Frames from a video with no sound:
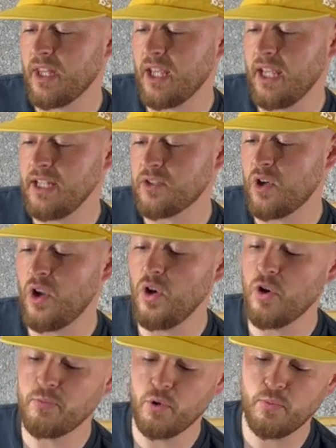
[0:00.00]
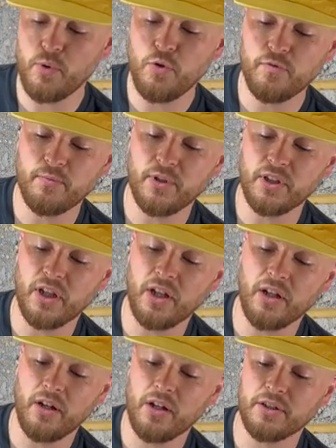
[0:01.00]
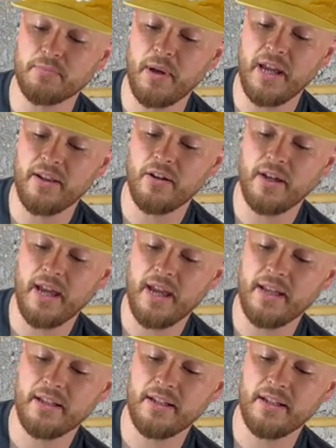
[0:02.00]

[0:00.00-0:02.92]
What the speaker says: it's got a lot more movement than the last pair that I had.